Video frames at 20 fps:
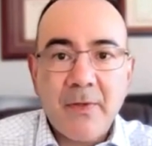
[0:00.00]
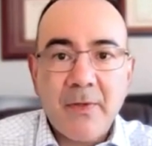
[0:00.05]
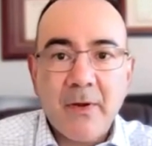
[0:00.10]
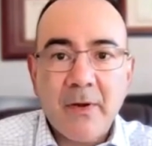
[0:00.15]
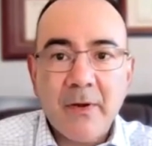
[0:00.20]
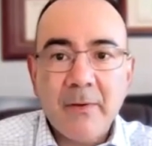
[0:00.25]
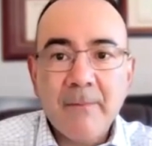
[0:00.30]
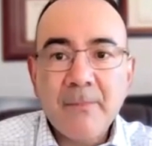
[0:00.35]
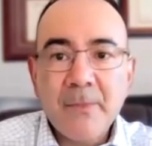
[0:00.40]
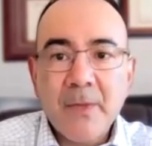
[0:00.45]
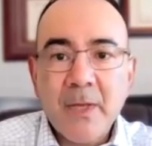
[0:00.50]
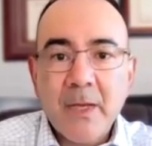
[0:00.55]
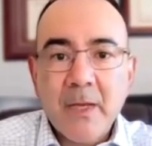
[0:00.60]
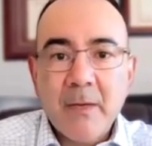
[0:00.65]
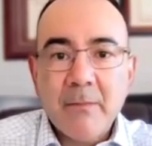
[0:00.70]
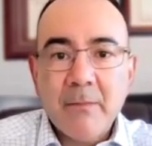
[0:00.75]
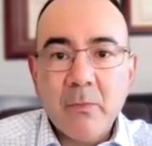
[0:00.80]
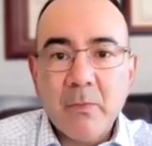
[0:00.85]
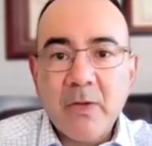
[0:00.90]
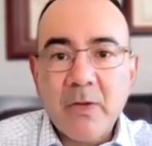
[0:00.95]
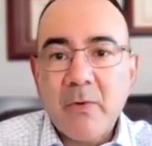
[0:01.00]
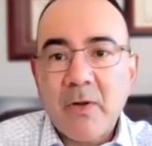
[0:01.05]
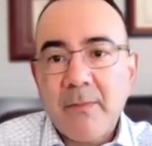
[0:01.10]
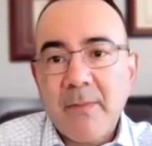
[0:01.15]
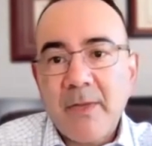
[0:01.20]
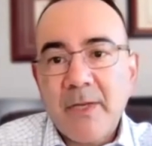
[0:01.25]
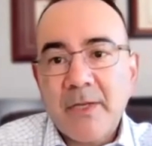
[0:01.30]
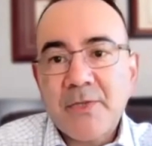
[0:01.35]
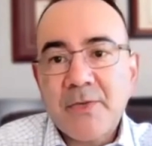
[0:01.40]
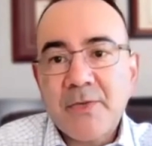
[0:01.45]
there, but we want
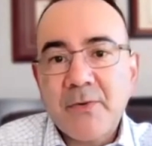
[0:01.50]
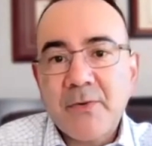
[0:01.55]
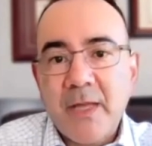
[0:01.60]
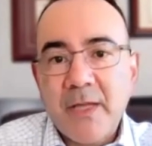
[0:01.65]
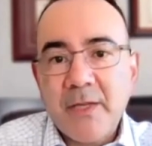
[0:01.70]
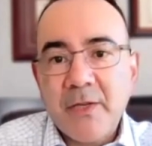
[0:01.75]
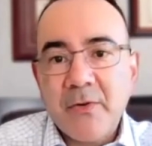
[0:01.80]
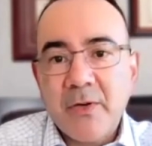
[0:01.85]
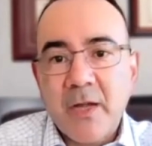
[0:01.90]
to make sure that you're